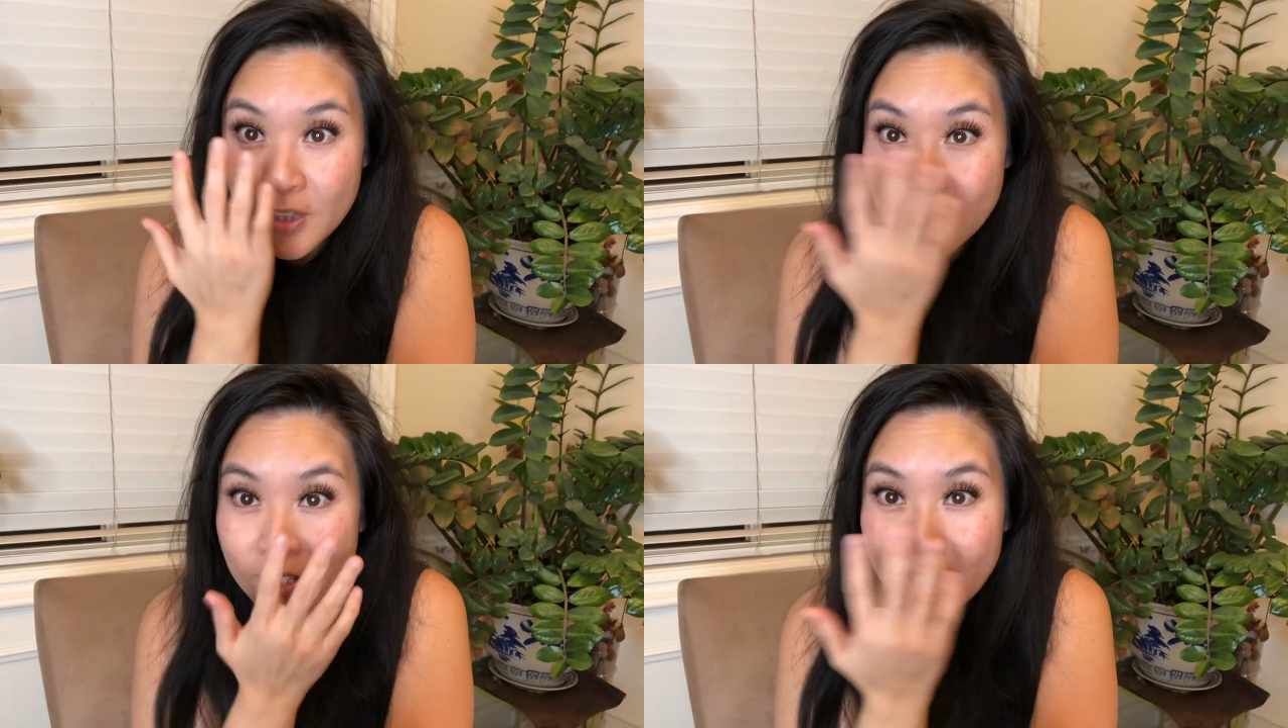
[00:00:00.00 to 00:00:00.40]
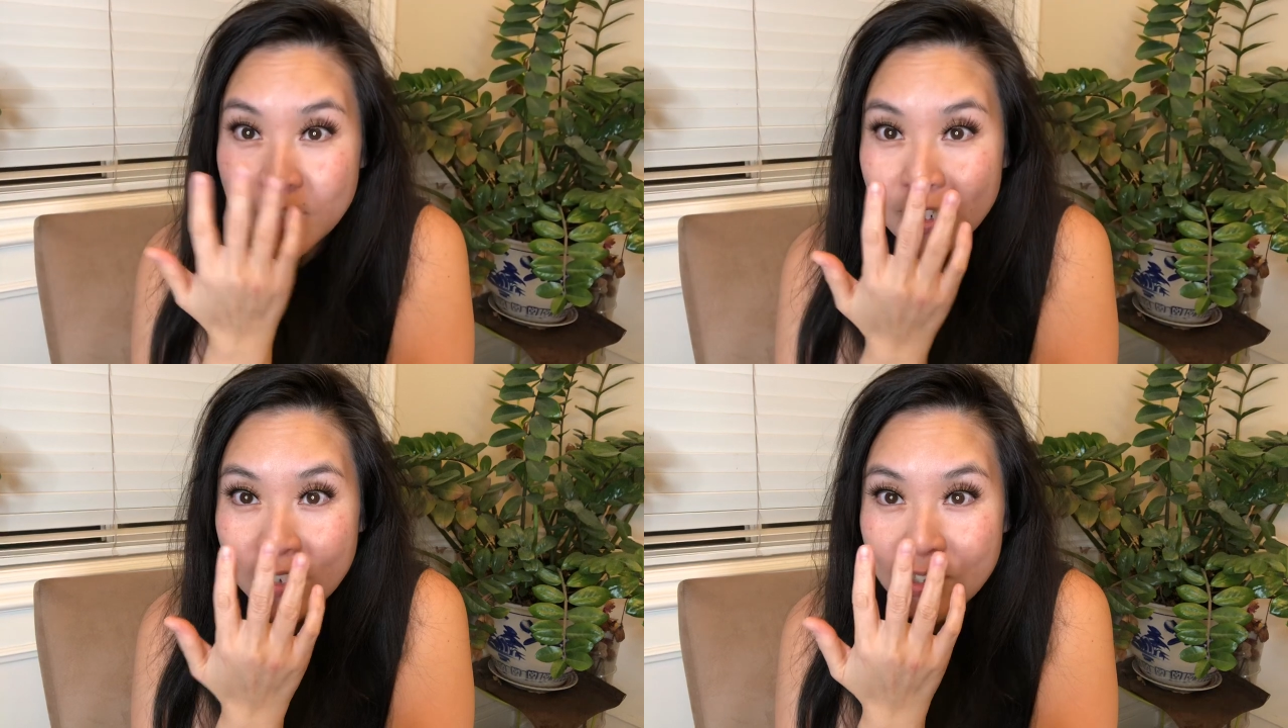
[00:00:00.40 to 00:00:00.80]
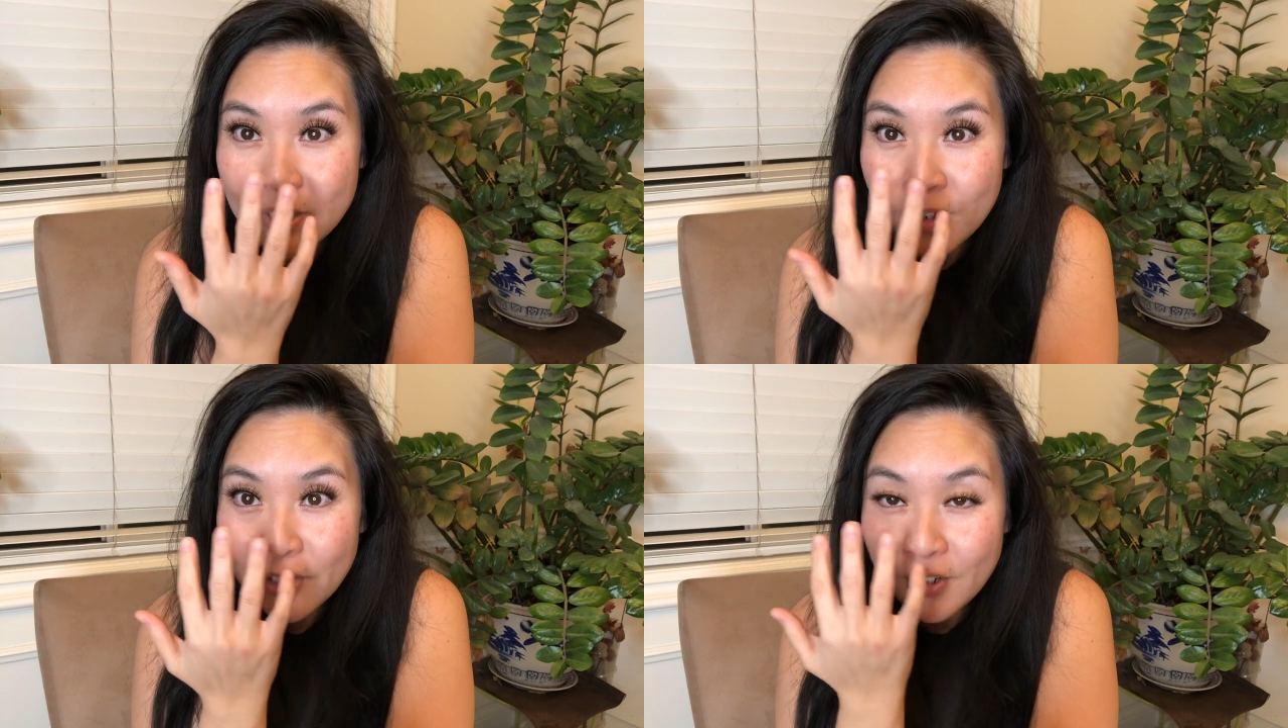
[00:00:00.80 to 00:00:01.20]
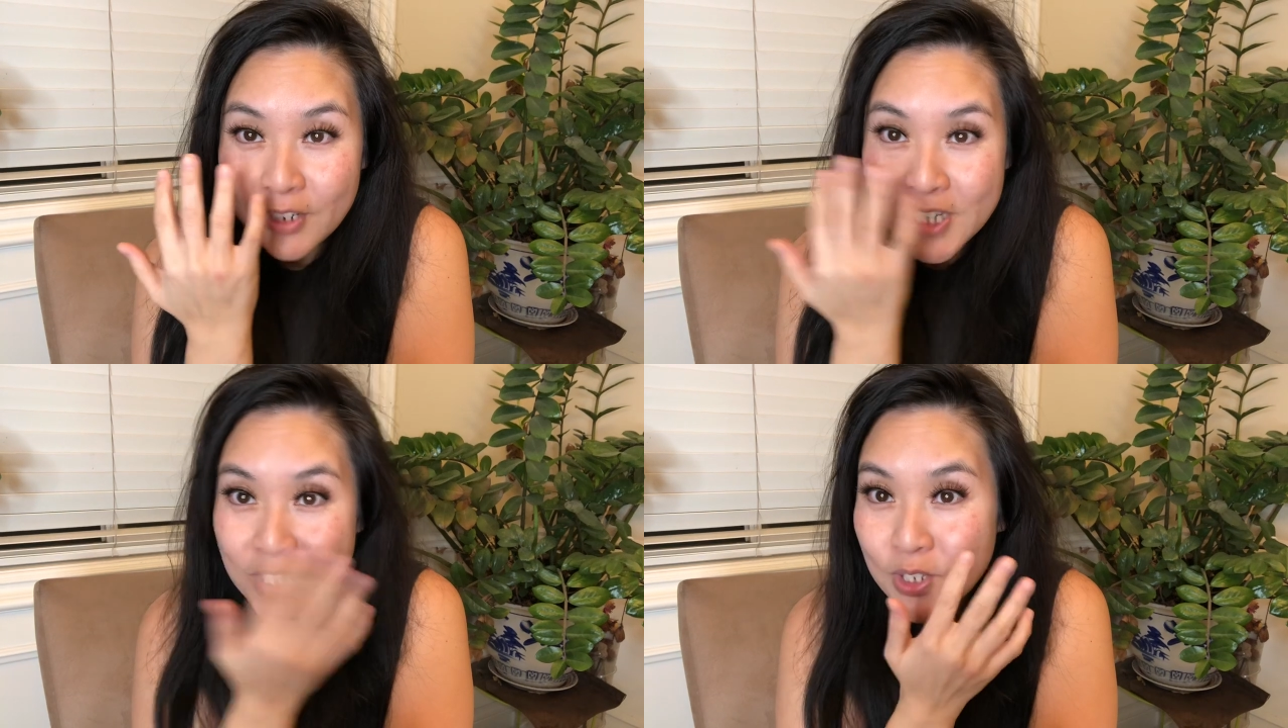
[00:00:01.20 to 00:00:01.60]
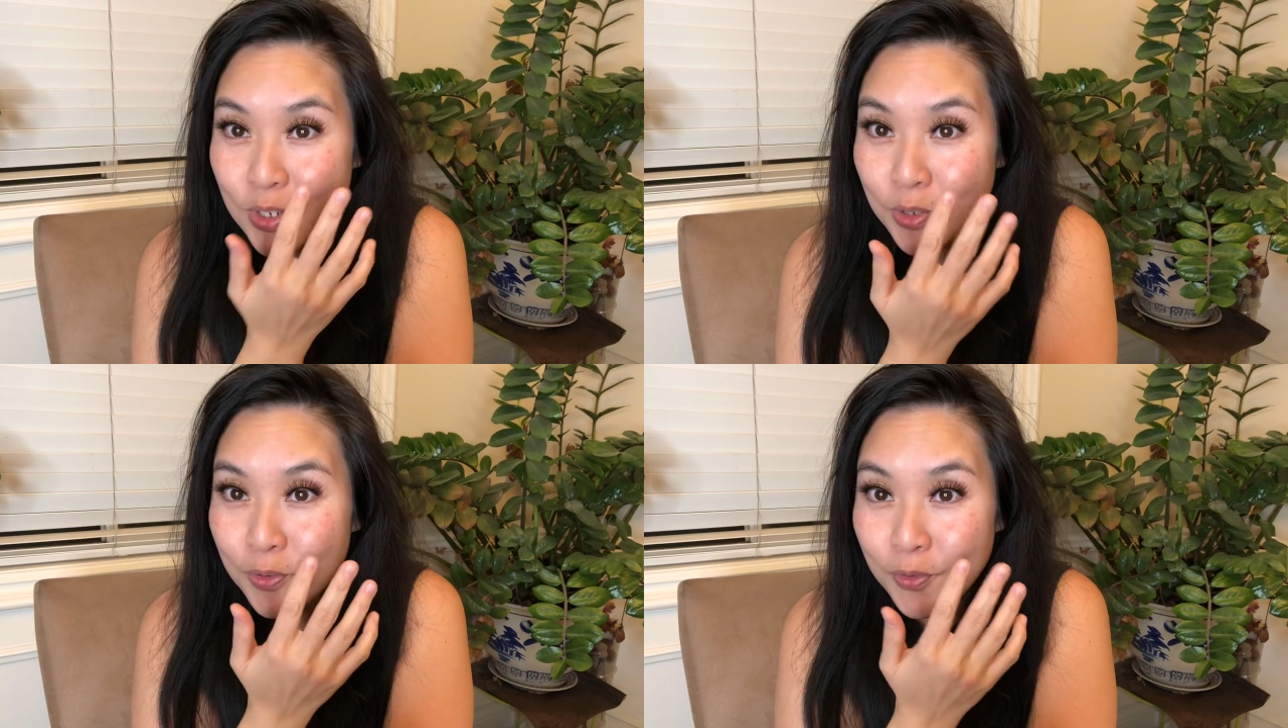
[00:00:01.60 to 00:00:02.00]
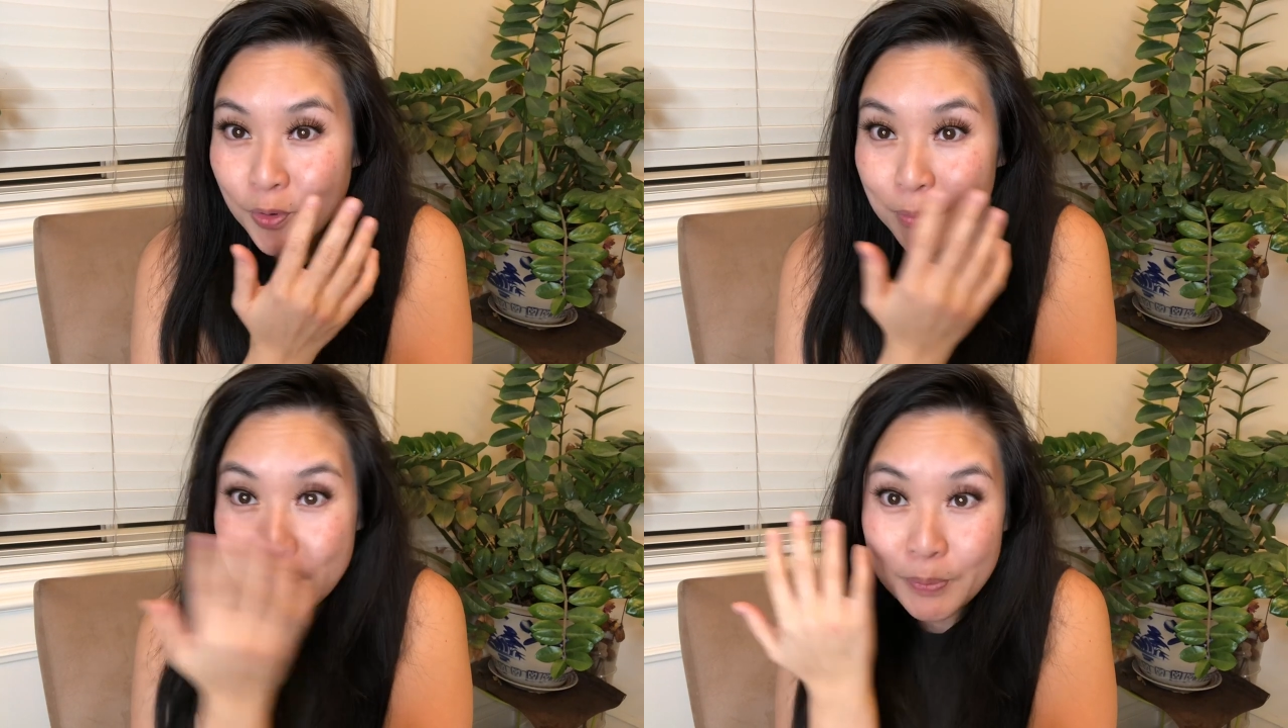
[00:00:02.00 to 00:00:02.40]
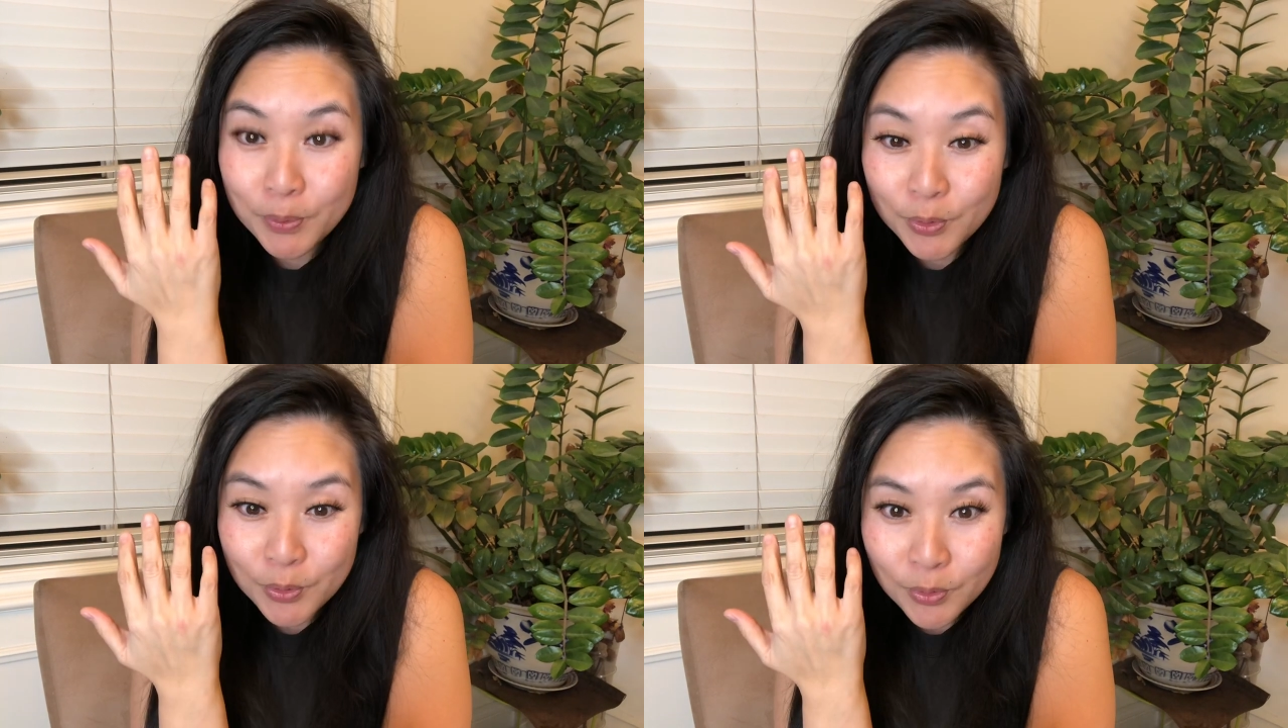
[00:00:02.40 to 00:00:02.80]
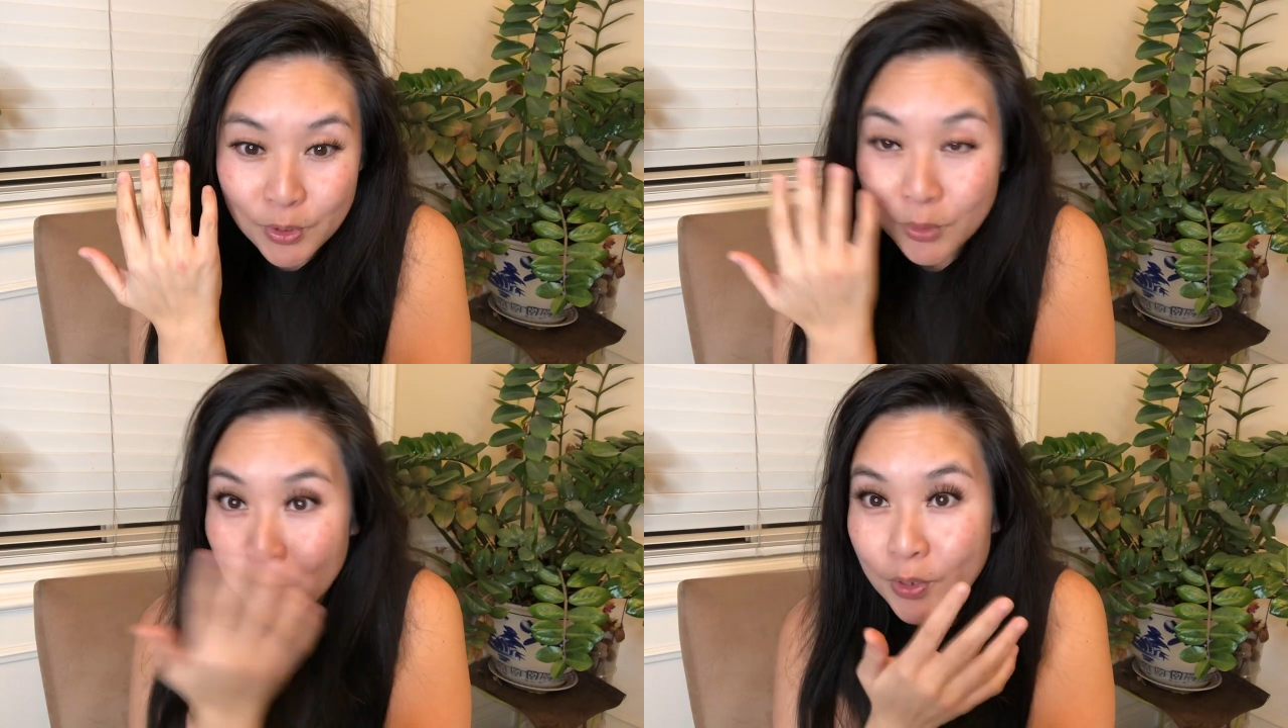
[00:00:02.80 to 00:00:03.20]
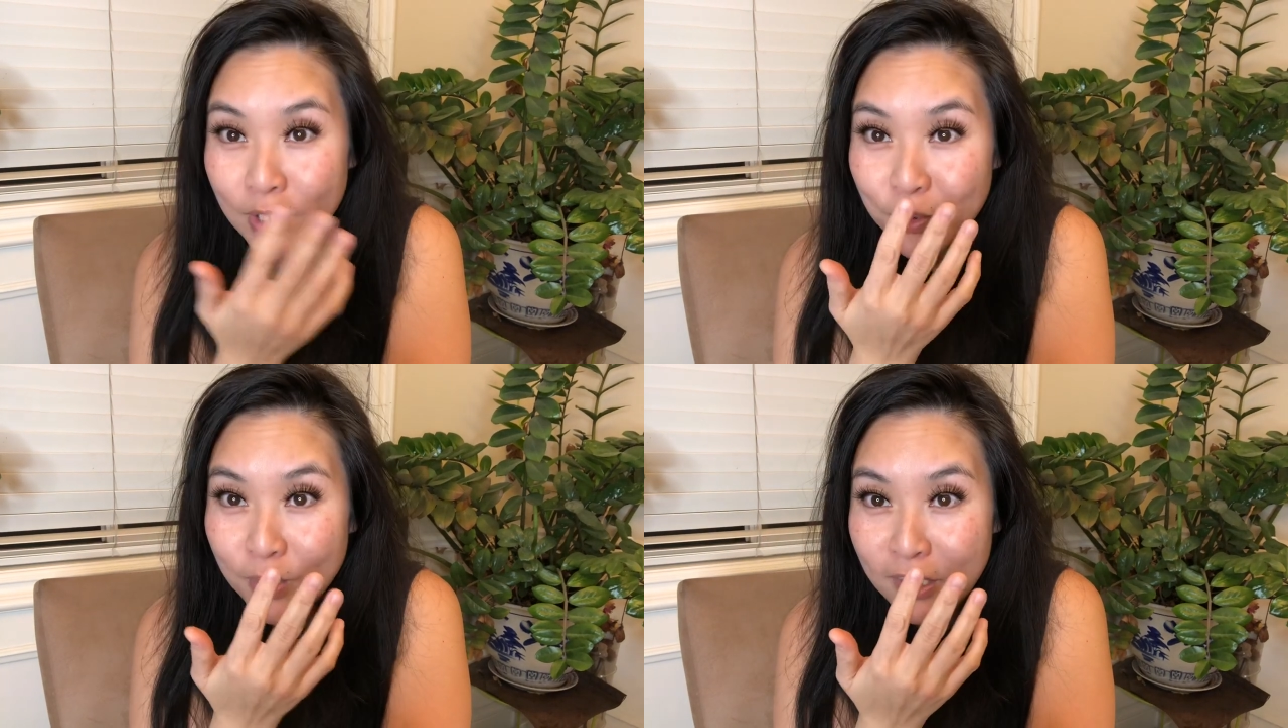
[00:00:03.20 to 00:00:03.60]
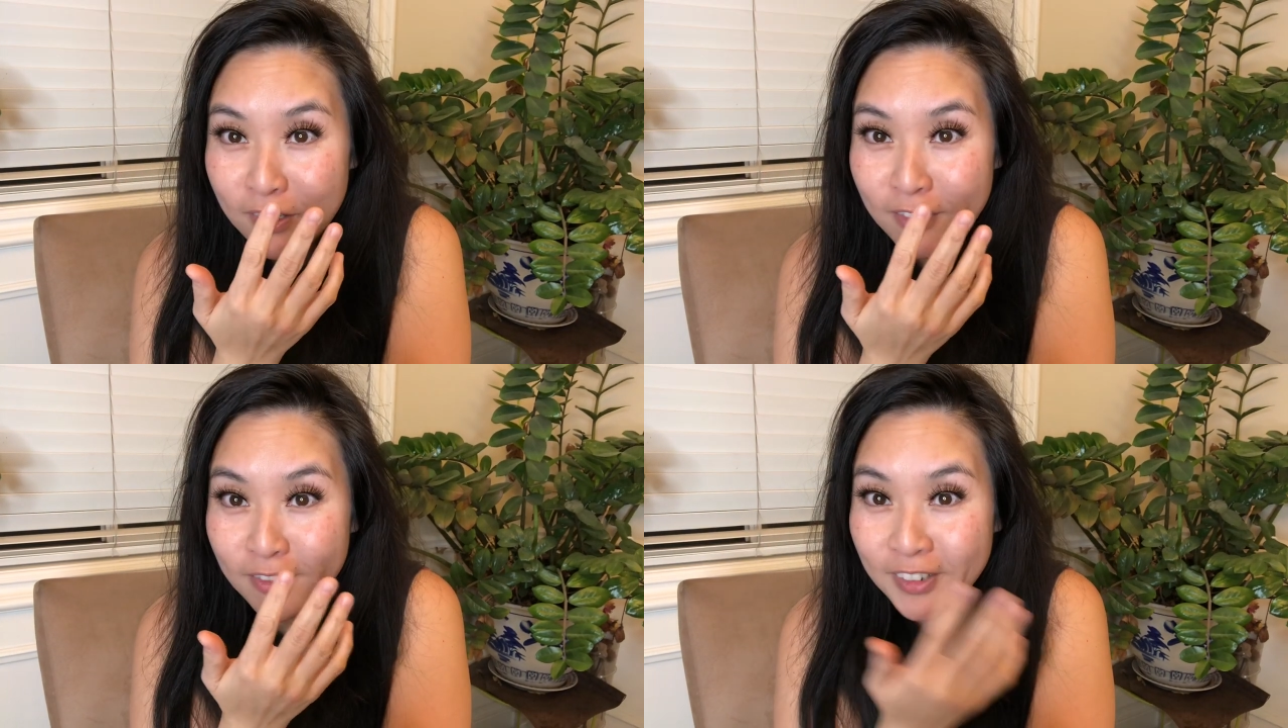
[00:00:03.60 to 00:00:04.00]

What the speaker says: these lashes are easy to do for people who don't know how to wear